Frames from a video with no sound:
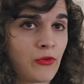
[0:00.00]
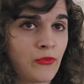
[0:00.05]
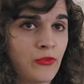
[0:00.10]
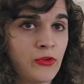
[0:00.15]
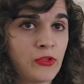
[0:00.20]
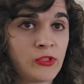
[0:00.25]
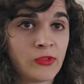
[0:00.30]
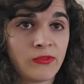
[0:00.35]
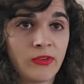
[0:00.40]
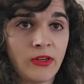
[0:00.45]
for
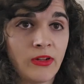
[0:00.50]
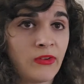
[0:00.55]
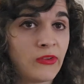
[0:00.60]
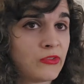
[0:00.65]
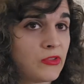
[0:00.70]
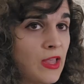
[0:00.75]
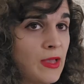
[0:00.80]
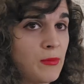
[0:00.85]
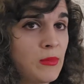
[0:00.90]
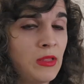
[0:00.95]
future
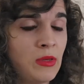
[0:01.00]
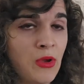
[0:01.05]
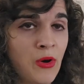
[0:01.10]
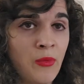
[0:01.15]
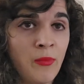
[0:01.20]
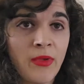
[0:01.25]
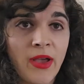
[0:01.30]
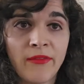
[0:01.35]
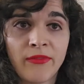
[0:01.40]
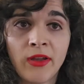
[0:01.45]
videos, let me
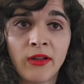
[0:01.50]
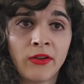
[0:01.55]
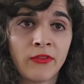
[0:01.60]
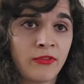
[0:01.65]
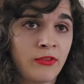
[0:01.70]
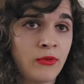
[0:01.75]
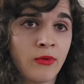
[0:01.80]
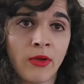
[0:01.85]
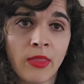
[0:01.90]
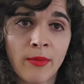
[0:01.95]
know. I've got a
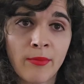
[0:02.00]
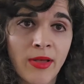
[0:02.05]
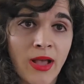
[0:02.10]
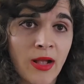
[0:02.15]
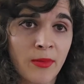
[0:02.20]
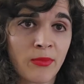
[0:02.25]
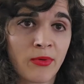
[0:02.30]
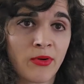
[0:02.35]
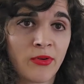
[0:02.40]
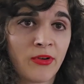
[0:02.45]
few on the
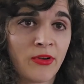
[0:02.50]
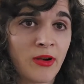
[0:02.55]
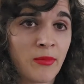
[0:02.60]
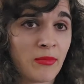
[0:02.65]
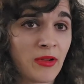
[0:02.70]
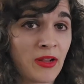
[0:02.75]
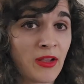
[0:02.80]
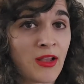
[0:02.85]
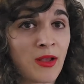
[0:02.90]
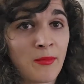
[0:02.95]
back burner.
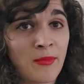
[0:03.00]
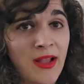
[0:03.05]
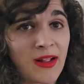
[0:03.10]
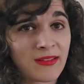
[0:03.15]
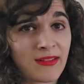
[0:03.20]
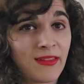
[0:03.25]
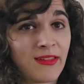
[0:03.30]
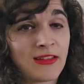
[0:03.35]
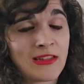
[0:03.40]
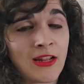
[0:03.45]
I'm going to come
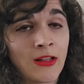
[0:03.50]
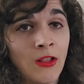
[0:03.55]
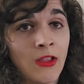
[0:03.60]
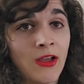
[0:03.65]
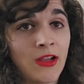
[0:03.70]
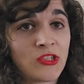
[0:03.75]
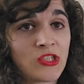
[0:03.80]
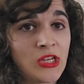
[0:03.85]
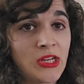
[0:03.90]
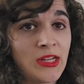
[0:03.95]
back to the
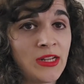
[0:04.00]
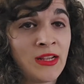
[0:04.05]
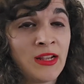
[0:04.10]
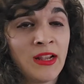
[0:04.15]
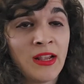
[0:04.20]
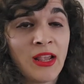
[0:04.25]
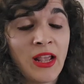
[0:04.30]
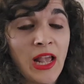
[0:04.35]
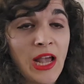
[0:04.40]
philology.